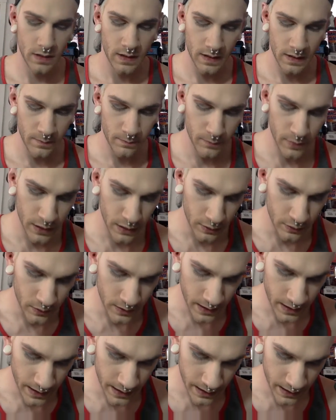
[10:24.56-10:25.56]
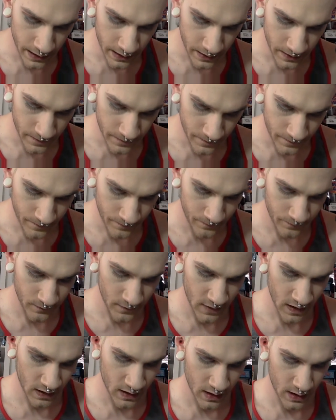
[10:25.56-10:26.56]
Some blue today.
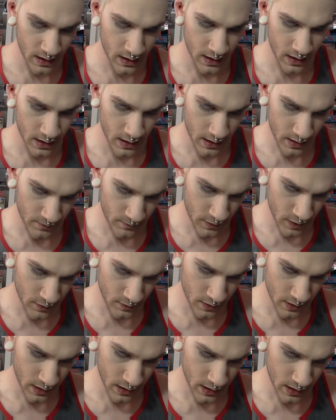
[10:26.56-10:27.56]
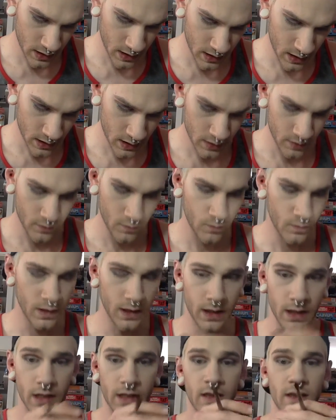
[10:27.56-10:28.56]
And I'm going in
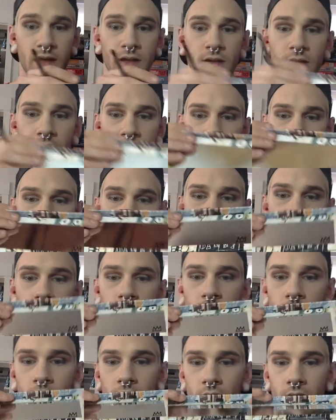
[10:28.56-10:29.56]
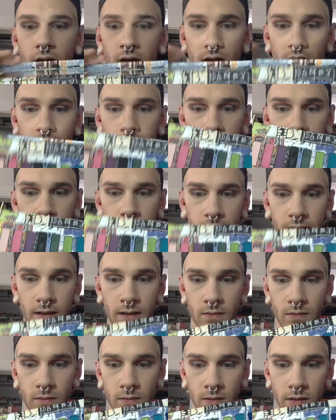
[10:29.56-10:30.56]
with
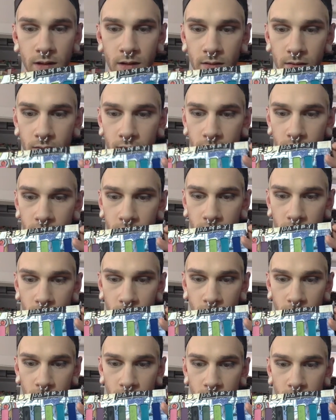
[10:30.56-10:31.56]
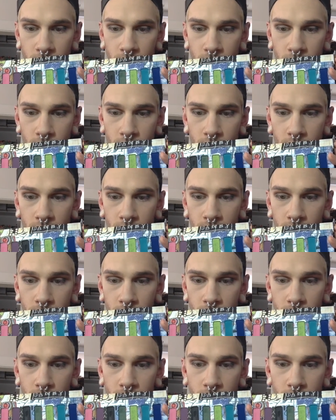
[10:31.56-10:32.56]
Untitled over here.
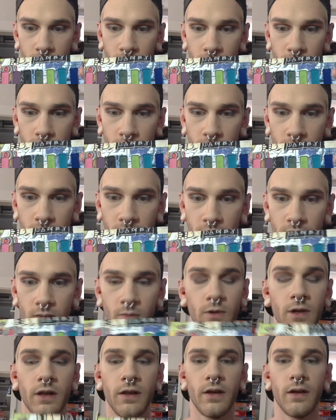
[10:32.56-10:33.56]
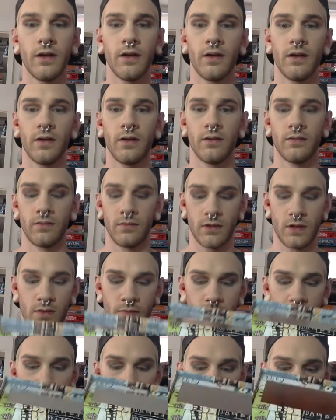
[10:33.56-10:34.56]
It's another one of the
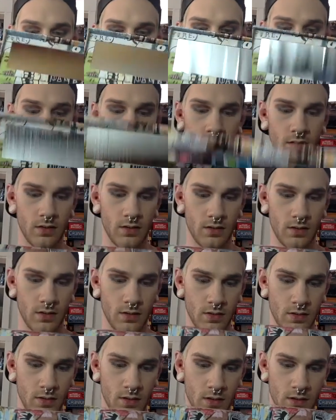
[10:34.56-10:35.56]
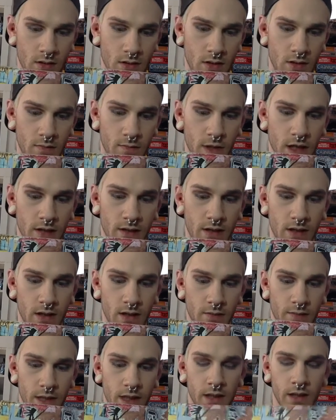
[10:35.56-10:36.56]
Urban Decay
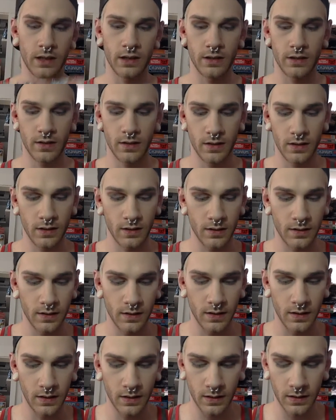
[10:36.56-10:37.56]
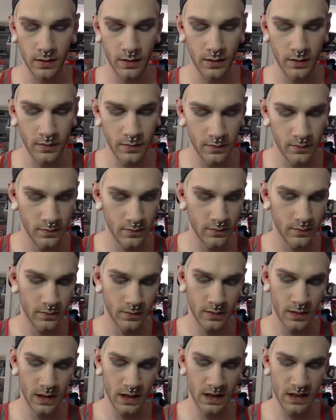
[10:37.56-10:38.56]
Basquiat palettes.
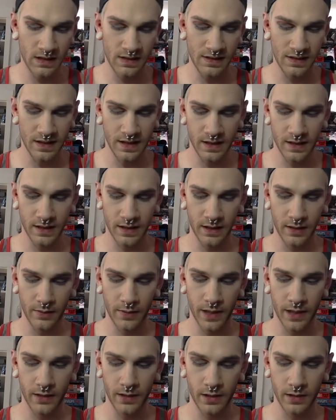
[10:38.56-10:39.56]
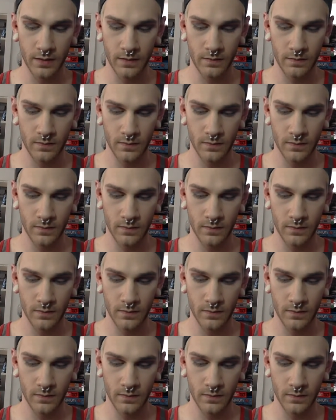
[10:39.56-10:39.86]
It's just an eyeshadow palette.